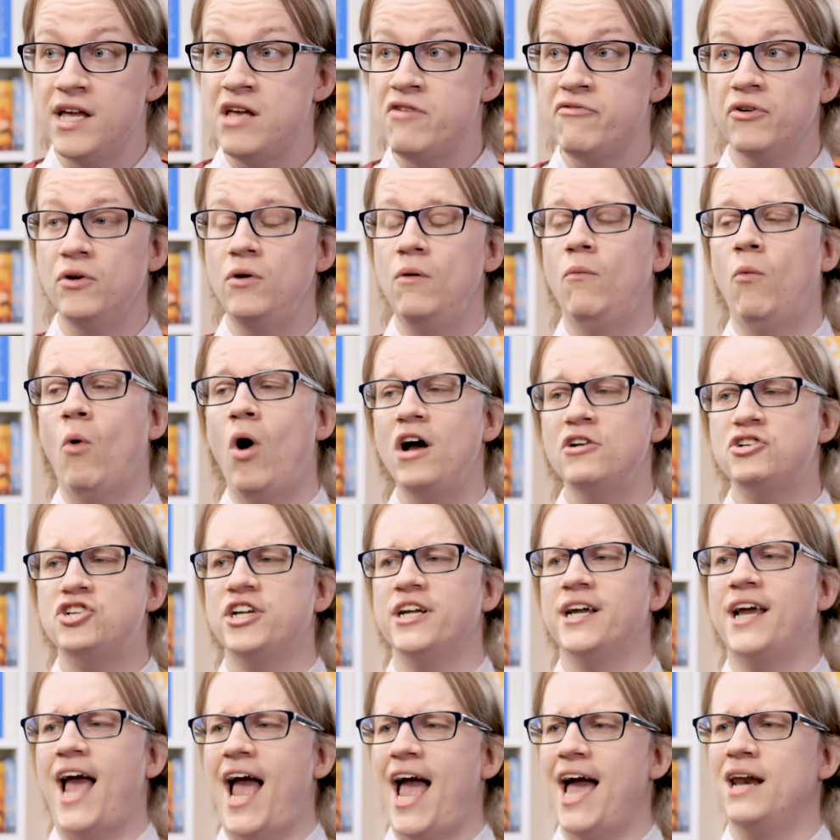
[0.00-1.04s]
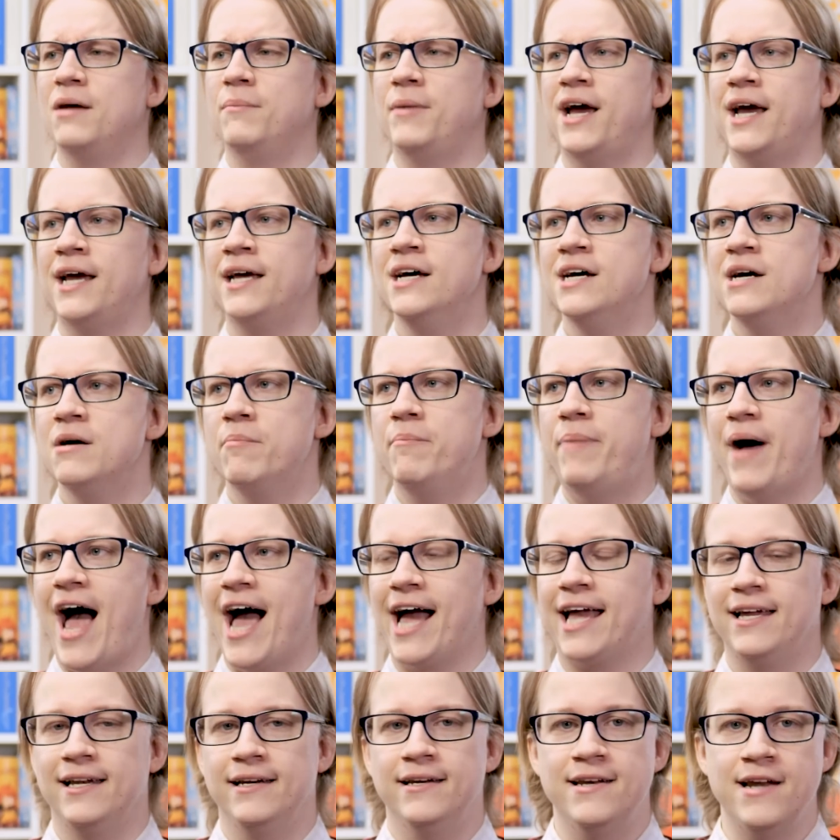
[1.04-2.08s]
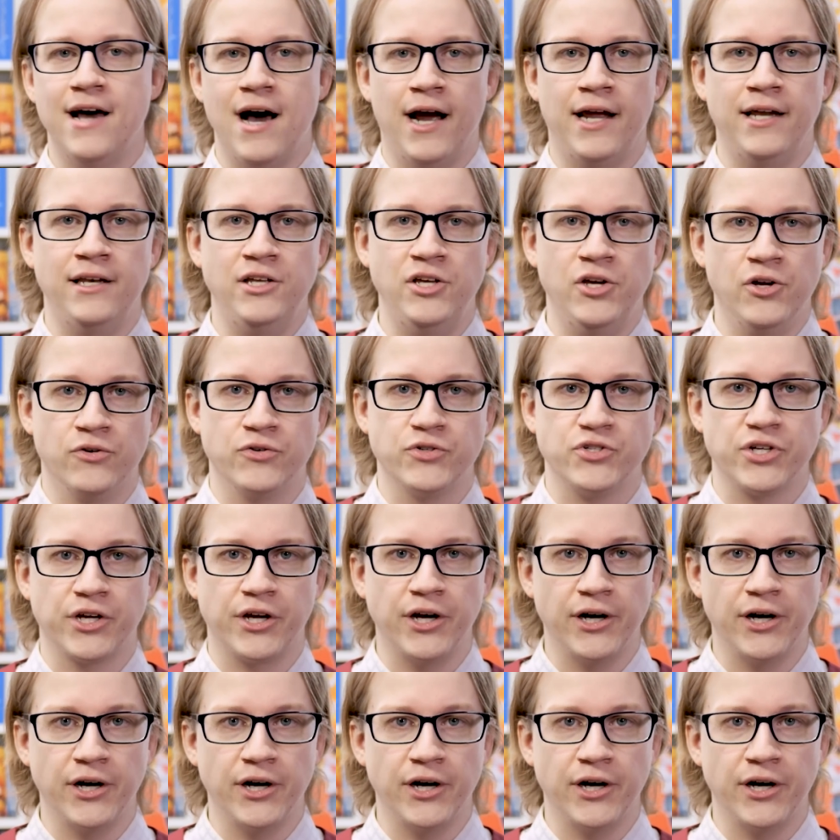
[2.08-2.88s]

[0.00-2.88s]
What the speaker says: even watching anime back 9 years